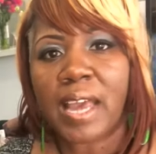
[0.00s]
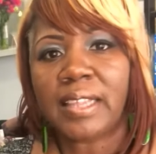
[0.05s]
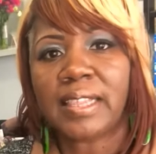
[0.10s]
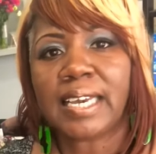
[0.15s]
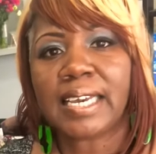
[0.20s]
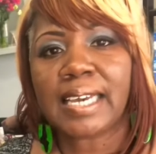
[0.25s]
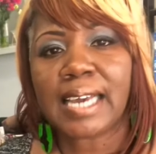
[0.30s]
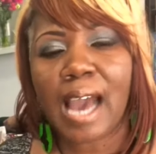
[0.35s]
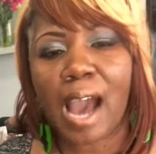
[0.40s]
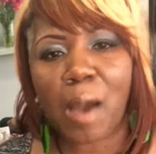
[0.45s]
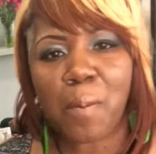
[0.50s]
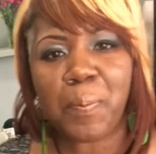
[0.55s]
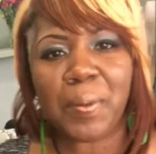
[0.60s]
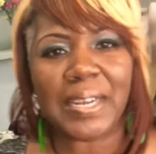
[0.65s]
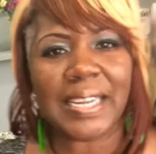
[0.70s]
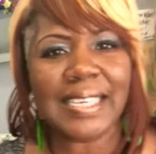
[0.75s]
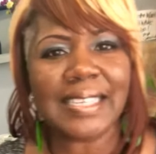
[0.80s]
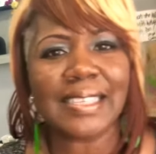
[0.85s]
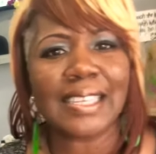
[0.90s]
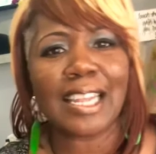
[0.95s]
The
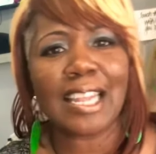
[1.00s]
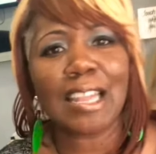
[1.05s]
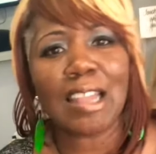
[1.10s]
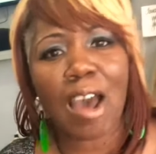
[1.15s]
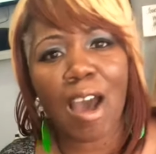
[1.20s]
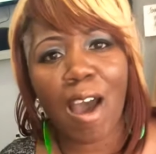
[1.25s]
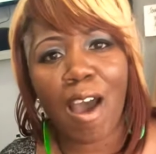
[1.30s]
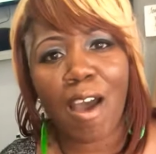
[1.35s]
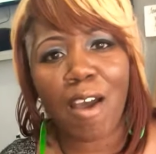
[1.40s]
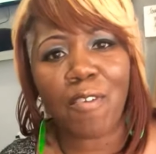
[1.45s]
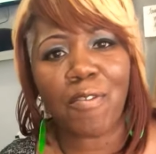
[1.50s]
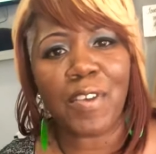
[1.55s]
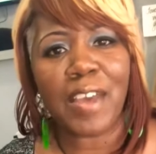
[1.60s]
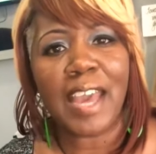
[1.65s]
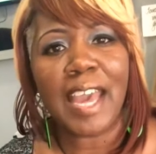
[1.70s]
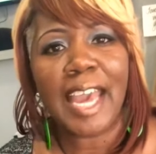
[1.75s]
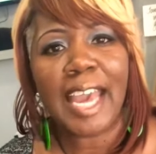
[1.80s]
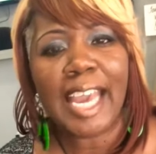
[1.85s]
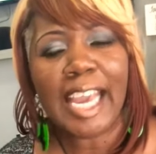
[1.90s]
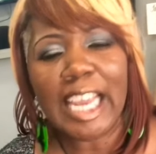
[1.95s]
companies love
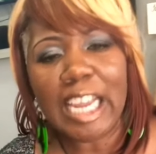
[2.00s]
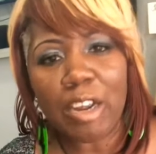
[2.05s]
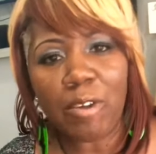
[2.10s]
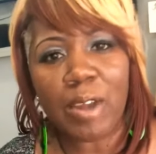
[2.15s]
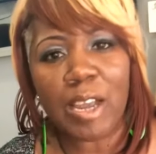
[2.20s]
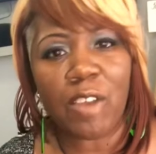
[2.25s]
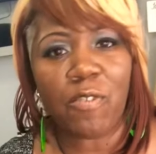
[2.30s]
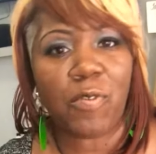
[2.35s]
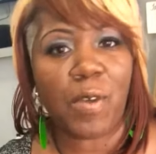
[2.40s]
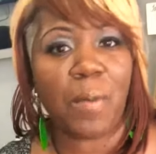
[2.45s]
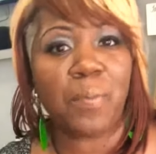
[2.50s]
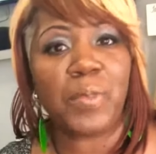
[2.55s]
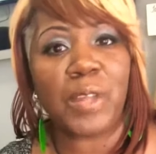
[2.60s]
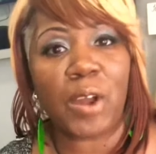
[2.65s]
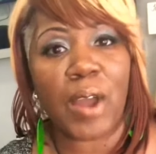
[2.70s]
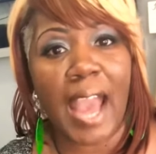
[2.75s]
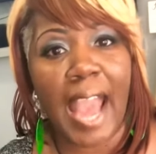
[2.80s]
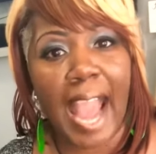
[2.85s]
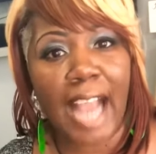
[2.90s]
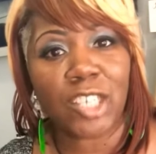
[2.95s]
hearing from
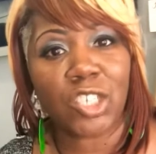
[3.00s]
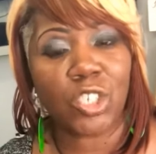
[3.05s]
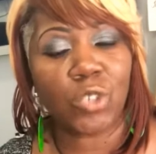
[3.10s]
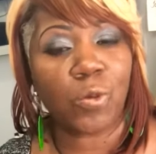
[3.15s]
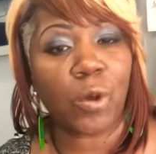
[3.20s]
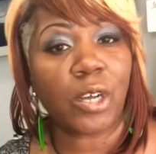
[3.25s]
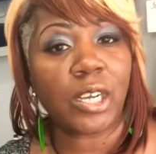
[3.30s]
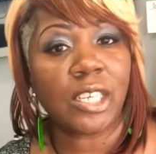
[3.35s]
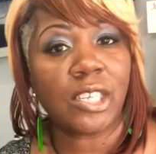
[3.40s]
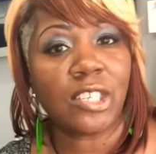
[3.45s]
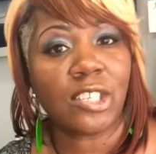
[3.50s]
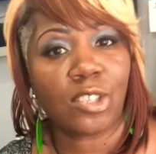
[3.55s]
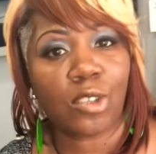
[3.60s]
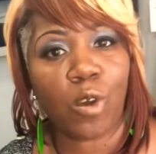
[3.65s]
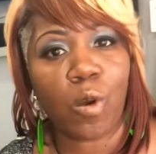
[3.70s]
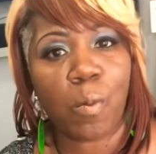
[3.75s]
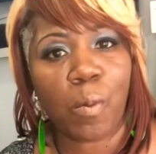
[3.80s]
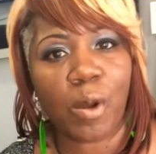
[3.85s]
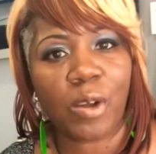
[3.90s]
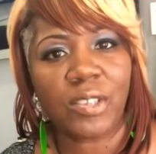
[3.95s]
their actual
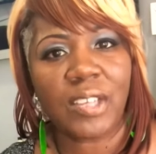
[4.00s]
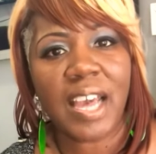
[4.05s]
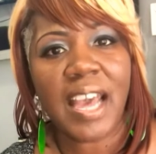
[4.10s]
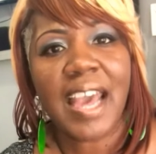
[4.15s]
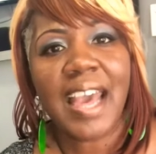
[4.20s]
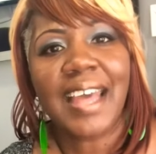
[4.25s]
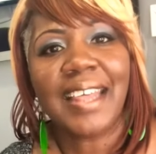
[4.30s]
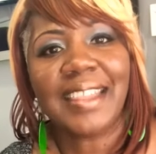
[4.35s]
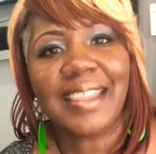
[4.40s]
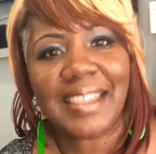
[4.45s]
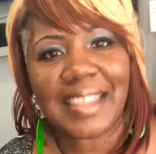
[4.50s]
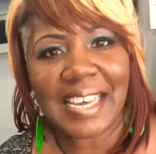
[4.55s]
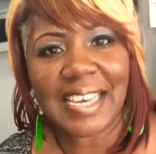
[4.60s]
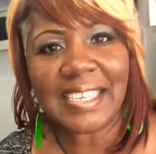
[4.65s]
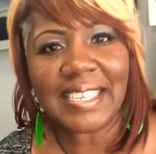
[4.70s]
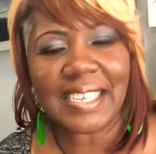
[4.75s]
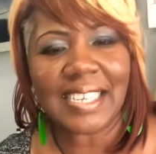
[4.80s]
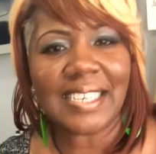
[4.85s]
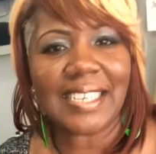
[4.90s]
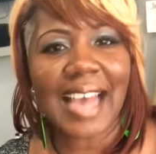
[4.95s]
consumers.
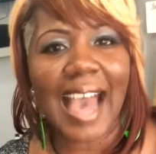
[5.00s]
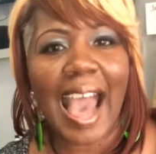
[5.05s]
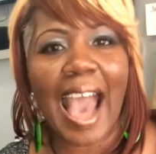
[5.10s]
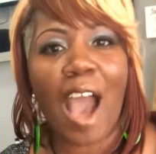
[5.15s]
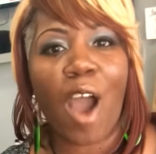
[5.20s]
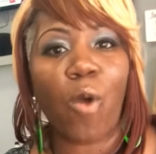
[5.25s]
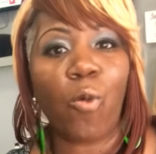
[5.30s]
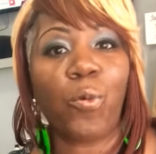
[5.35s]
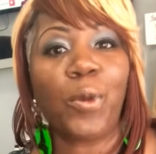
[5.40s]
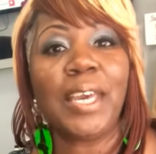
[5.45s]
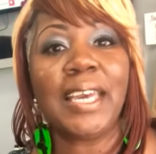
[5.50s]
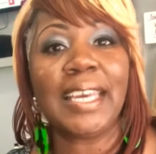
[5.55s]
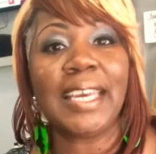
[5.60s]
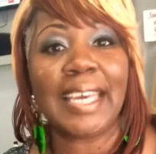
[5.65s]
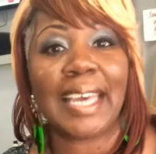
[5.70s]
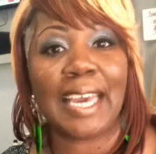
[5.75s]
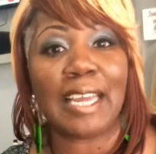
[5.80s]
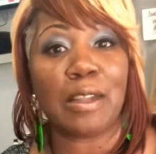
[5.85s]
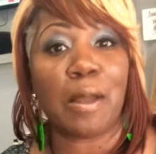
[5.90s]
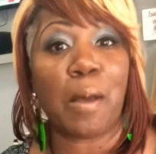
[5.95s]
This is how we get